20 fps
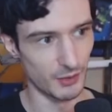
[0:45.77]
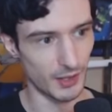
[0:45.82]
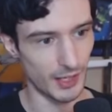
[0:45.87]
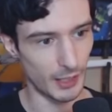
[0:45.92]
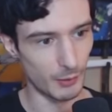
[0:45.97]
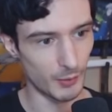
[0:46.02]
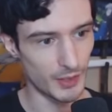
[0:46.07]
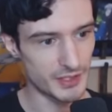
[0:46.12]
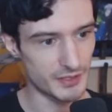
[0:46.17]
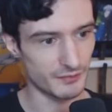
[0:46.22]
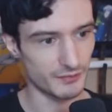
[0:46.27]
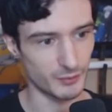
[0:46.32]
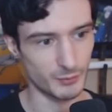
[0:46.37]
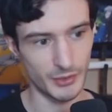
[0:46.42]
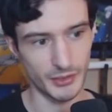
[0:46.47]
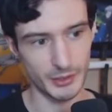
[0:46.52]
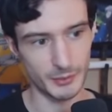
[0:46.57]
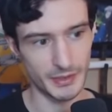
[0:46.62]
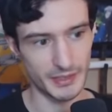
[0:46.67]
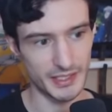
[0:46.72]
I wasn't
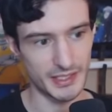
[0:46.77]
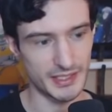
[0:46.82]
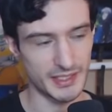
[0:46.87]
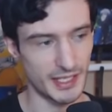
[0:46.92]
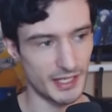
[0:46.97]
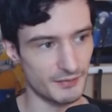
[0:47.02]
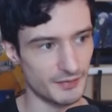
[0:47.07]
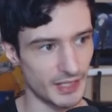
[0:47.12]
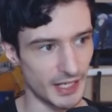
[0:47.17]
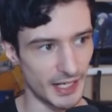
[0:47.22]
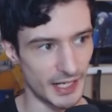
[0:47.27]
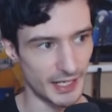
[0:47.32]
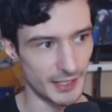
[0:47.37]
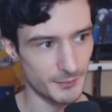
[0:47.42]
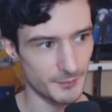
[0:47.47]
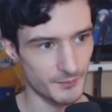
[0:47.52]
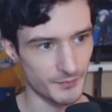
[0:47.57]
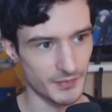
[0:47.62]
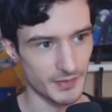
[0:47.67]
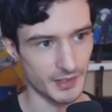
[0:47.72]
familiar with this Dave guy.
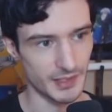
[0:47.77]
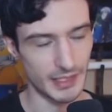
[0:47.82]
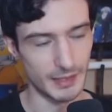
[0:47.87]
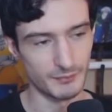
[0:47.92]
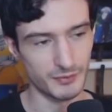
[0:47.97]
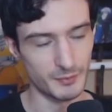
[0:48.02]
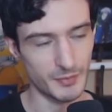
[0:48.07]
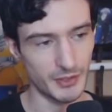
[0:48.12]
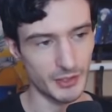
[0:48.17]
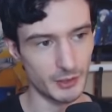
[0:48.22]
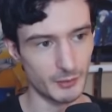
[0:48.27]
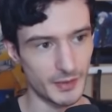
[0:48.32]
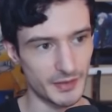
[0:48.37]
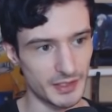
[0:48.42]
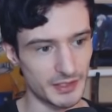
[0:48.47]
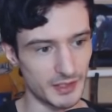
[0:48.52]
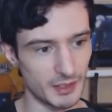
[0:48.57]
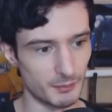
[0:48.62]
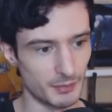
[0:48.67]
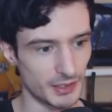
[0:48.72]
I'm familiar with a
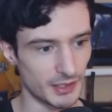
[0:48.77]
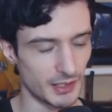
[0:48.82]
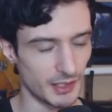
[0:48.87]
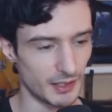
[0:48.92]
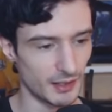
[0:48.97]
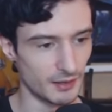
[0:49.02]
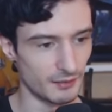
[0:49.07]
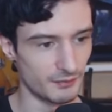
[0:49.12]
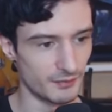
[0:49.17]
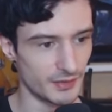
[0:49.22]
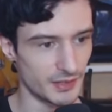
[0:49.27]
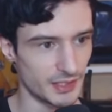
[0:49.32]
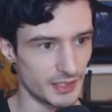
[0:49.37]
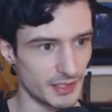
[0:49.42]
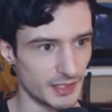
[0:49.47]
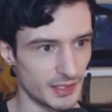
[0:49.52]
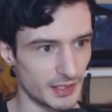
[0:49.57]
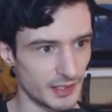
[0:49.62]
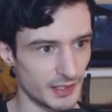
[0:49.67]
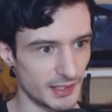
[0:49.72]
number of
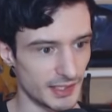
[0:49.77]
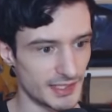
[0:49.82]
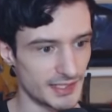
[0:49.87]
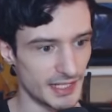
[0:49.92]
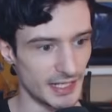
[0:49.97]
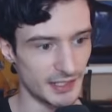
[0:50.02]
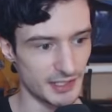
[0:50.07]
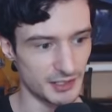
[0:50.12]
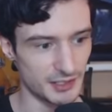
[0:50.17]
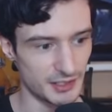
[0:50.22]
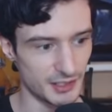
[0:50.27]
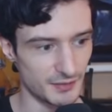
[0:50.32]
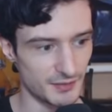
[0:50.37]
the executives